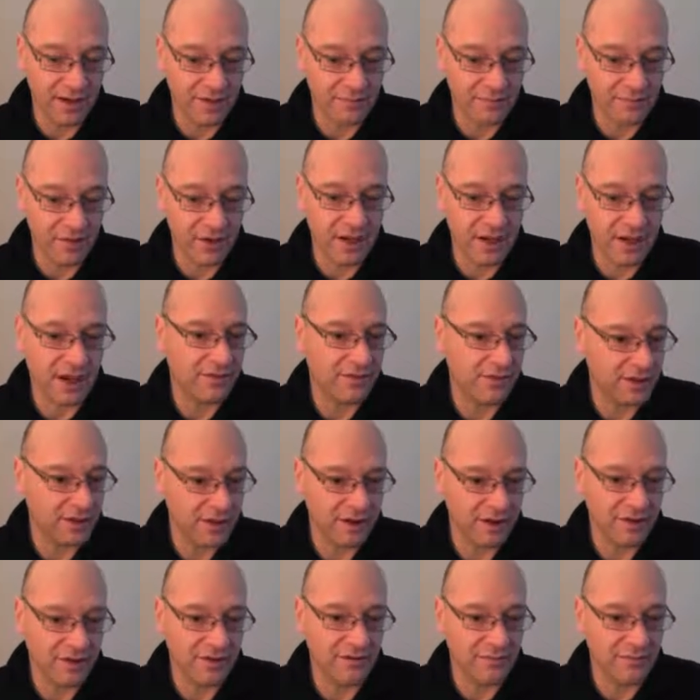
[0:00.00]
recover
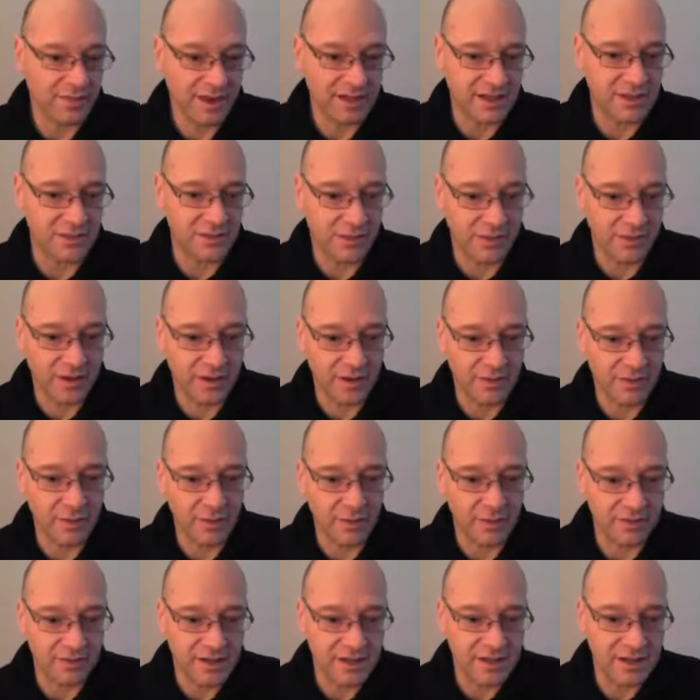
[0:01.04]
kind of back to where they
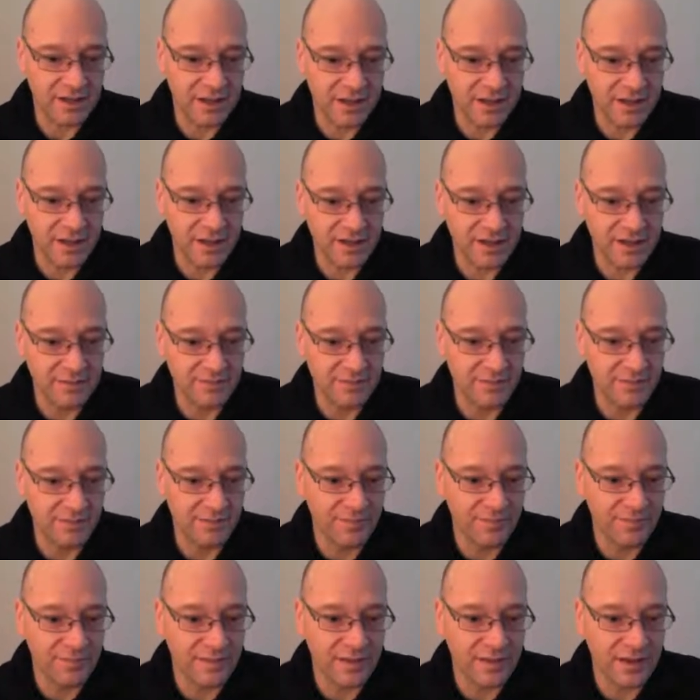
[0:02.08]
were in
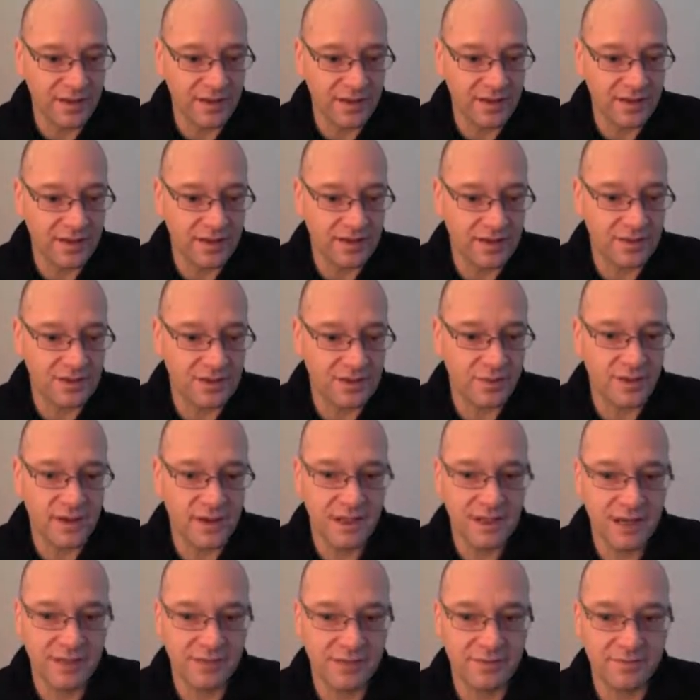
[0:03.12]

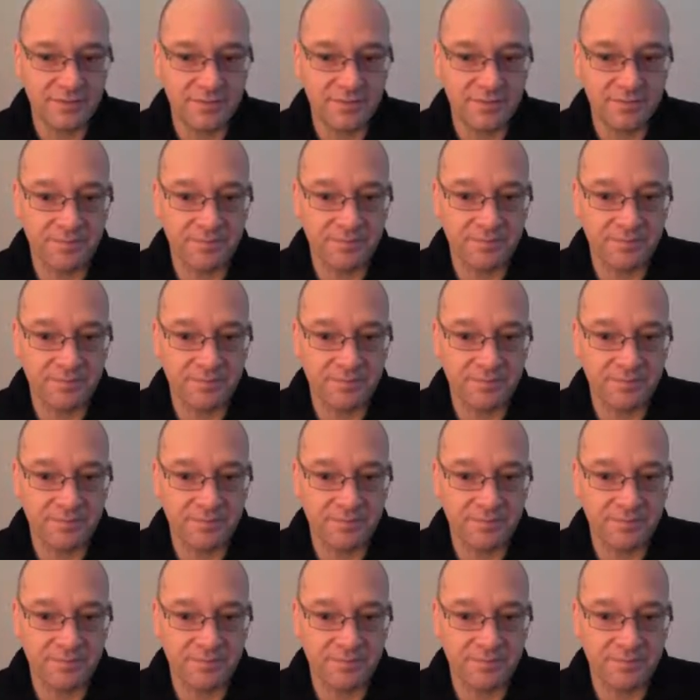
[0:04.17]
2011.